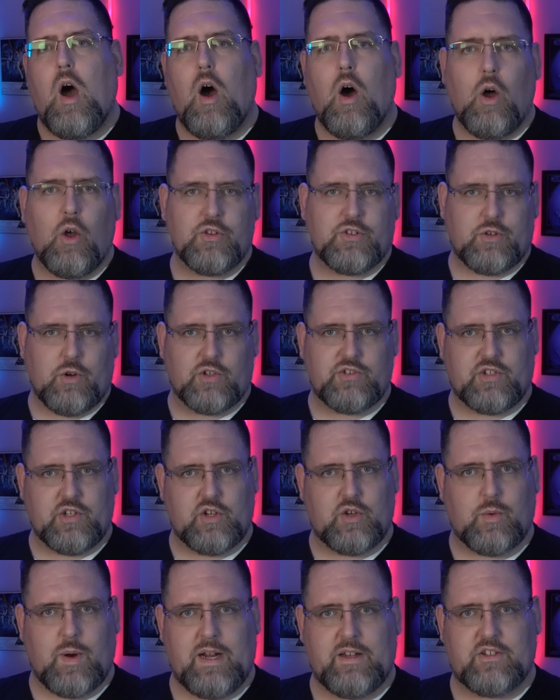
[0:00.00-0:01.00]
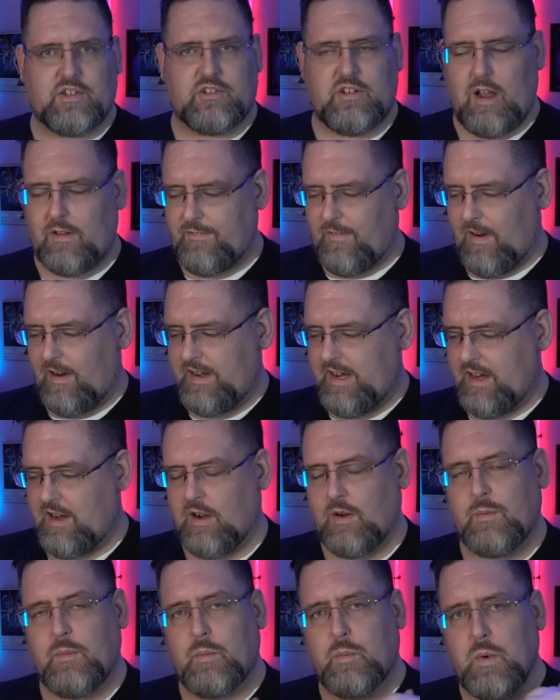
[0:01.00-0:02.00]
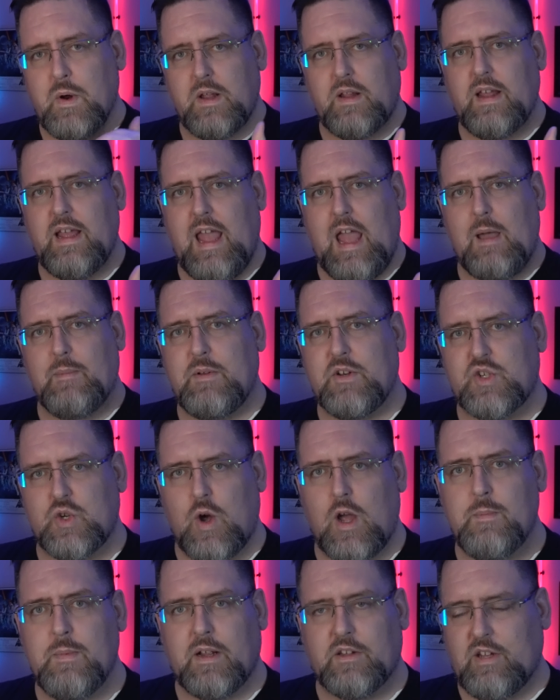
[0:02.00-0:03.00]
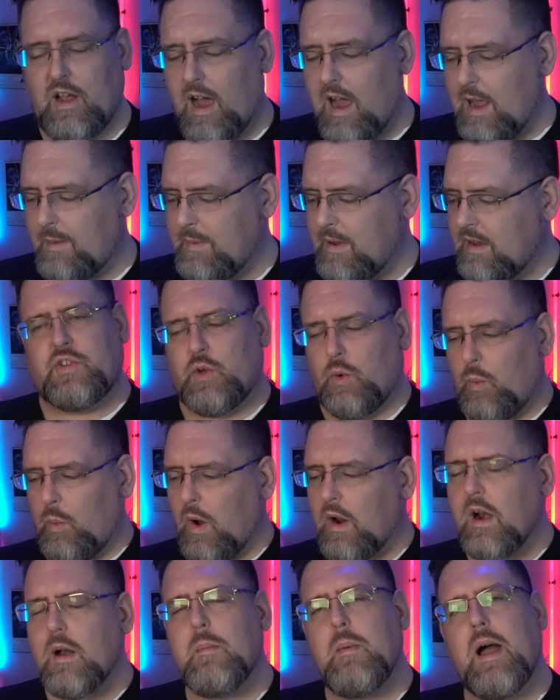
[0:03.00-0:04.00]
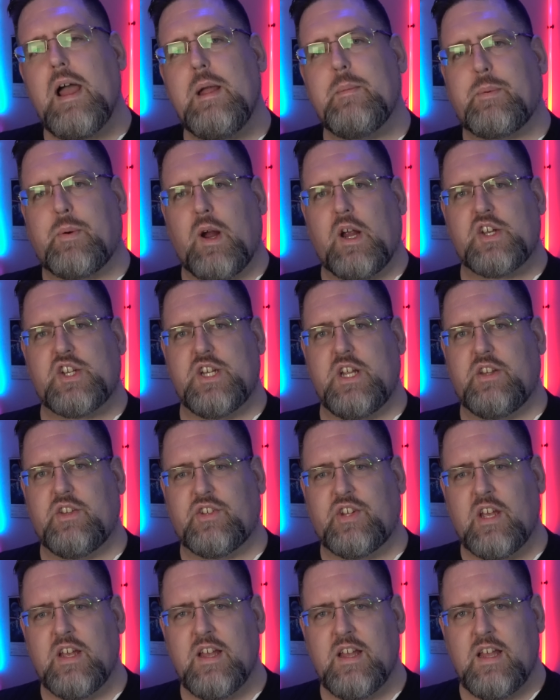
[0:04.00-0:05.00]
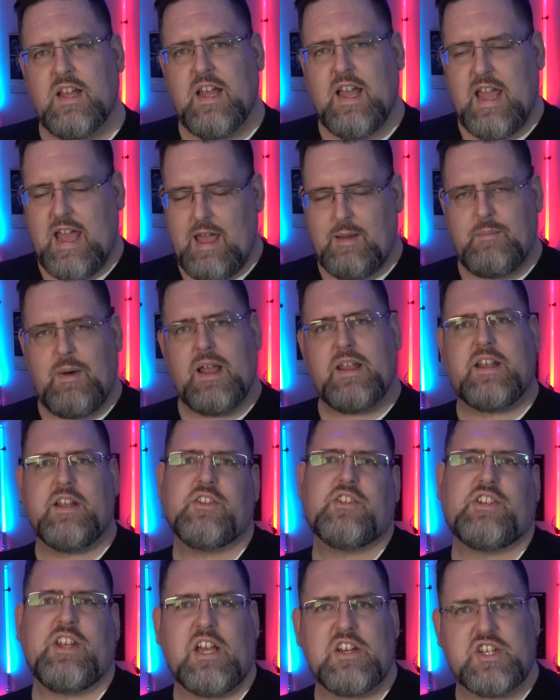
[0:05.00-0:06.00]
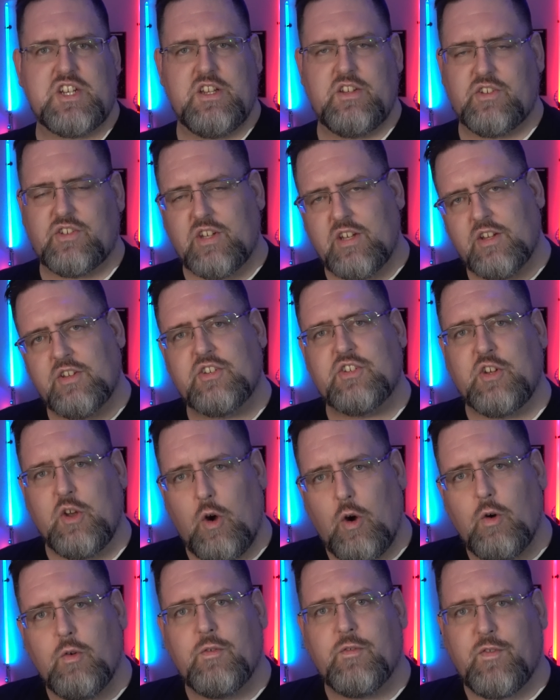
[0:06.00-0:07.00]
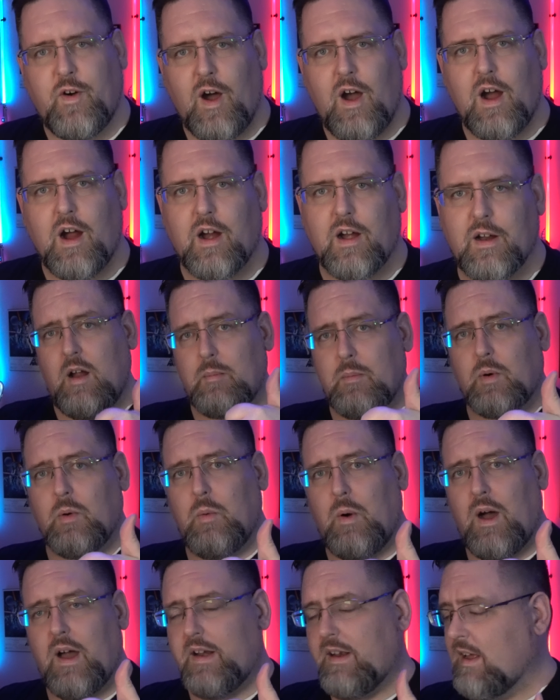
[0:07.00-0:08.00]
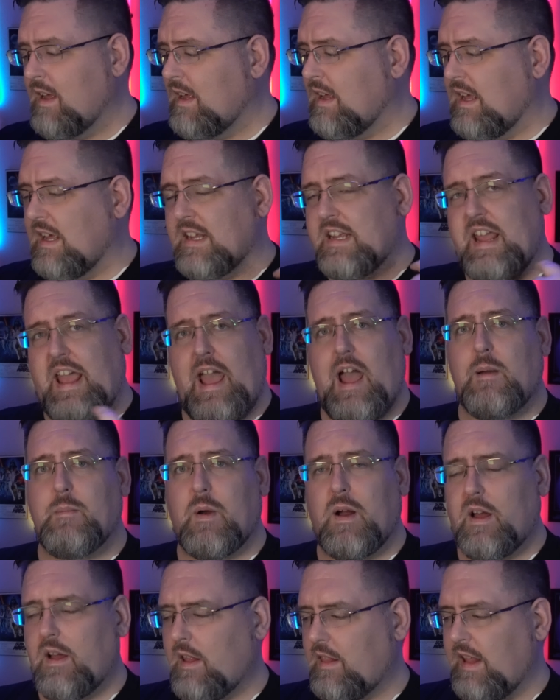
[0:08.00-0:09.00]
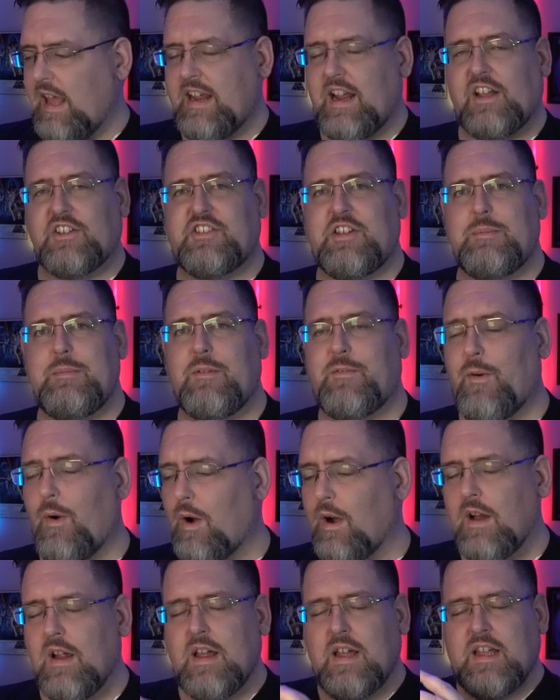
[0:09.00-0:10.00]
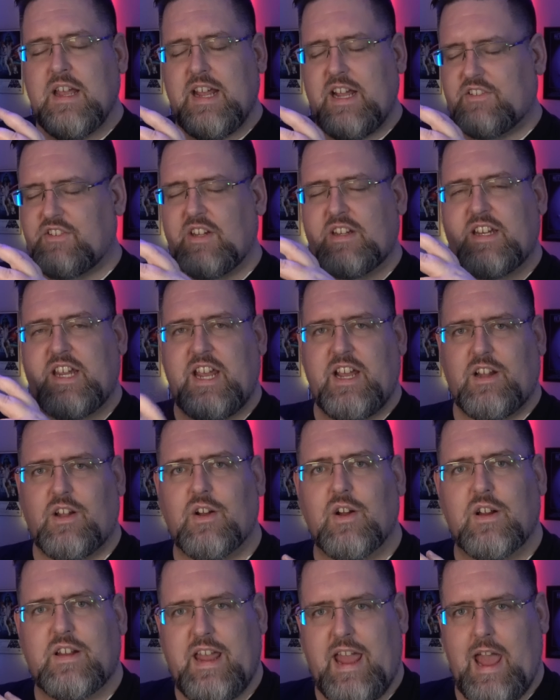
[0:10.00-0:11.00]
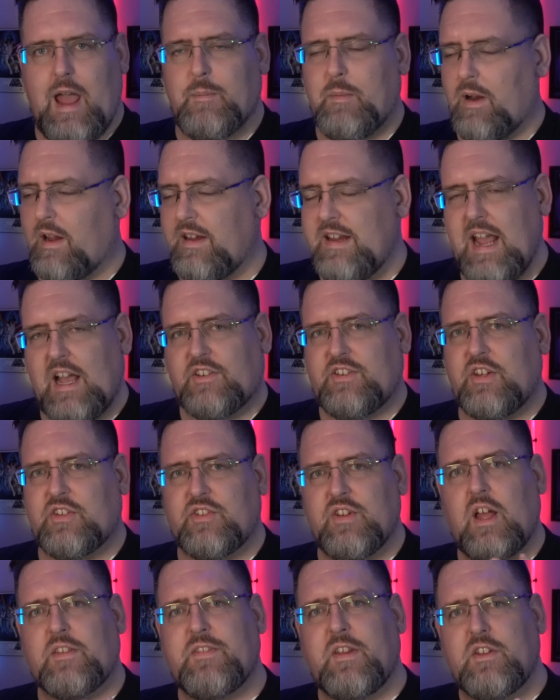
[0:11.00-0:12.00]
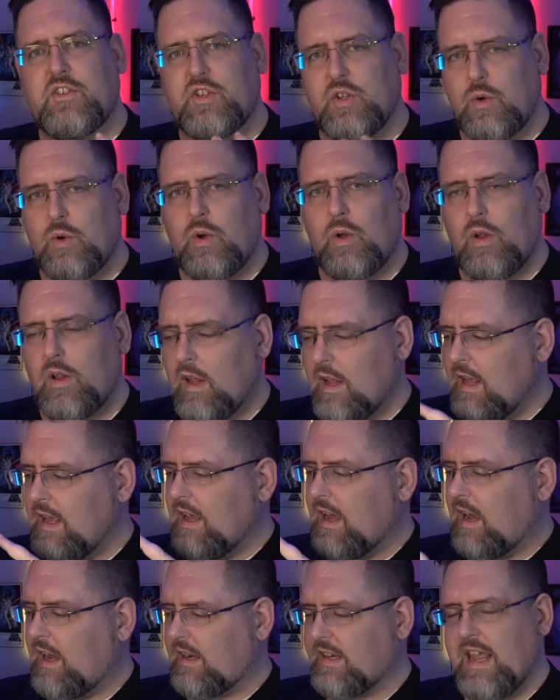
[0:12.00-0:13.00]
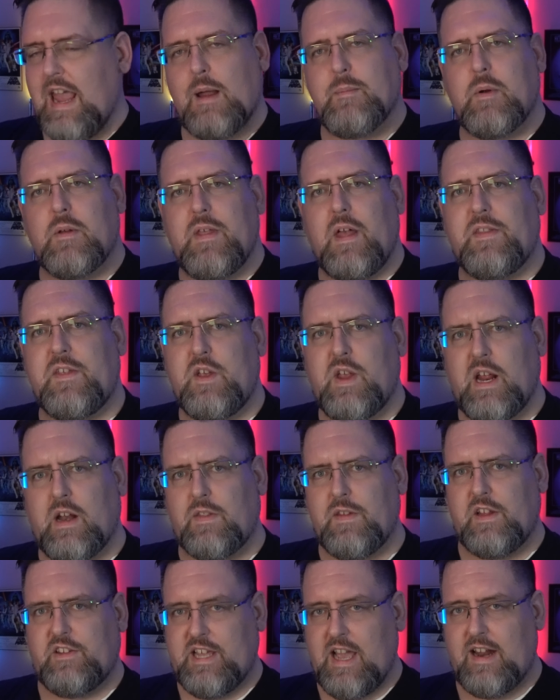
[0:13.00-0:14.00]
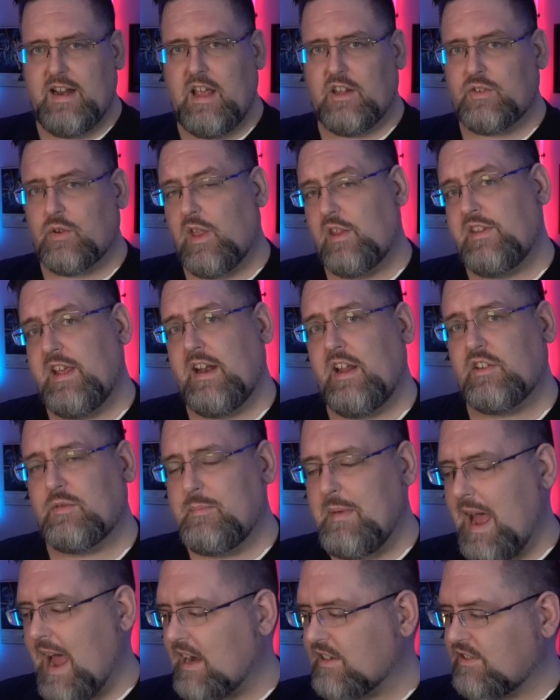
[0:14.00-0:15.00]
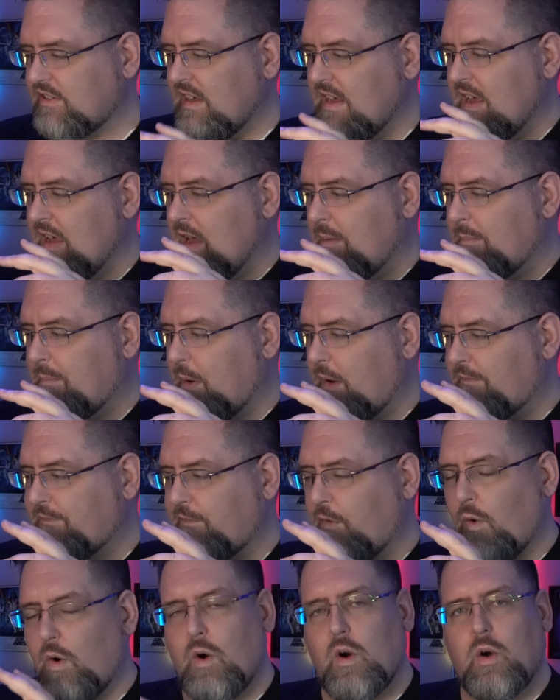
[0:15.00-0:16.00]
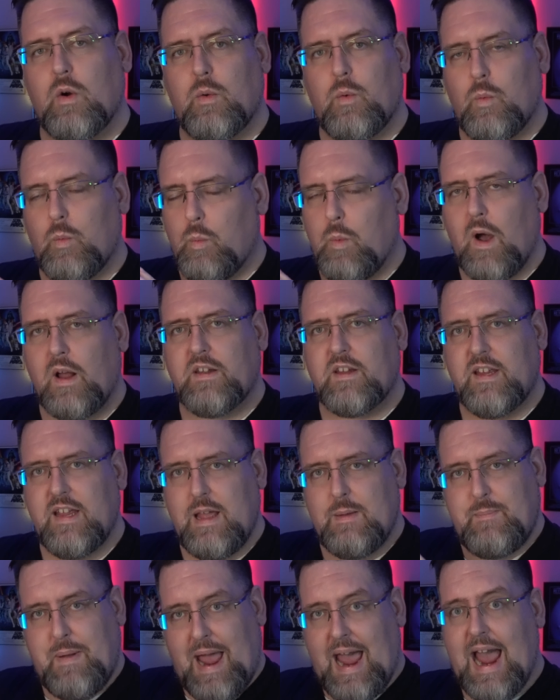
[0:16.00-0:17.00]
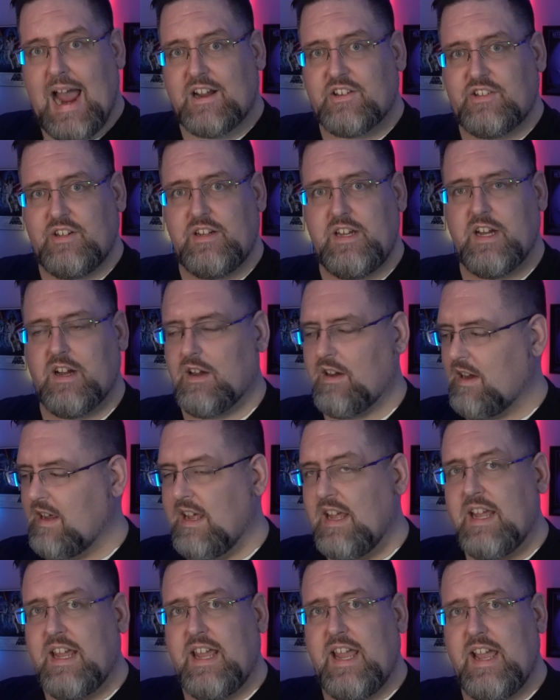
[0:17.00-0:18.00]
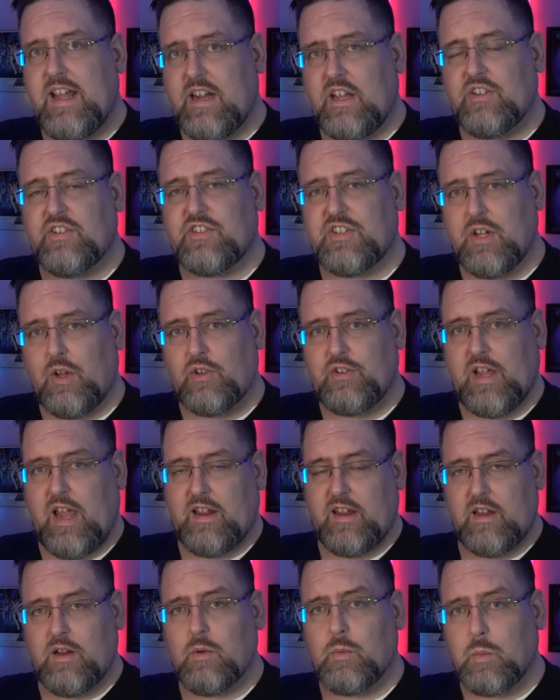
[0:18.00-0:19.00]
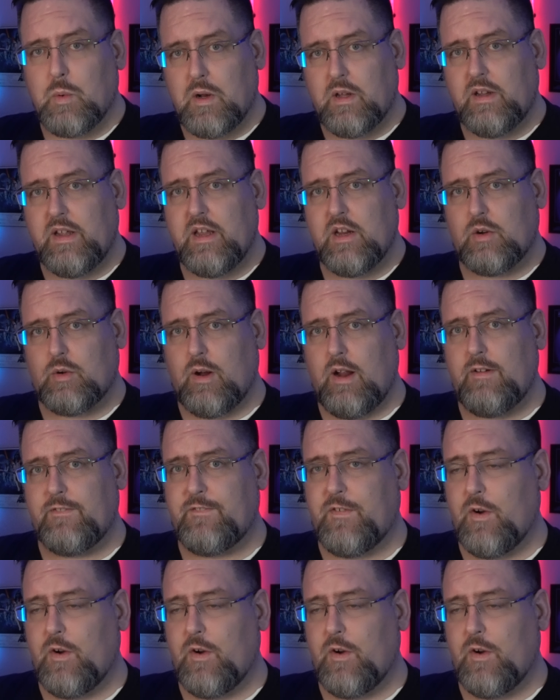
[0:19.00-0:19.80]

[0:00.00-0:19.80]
All sorts of great stuff on here. Really am enjoying my time. So what are my impressions and my concessions so far? Number one, camera. Like I said before, it's a killer camera. Yes, it's not the dual uh, camera that you get on the XS or the XS Max, but for what it packs in here, it is still taking really great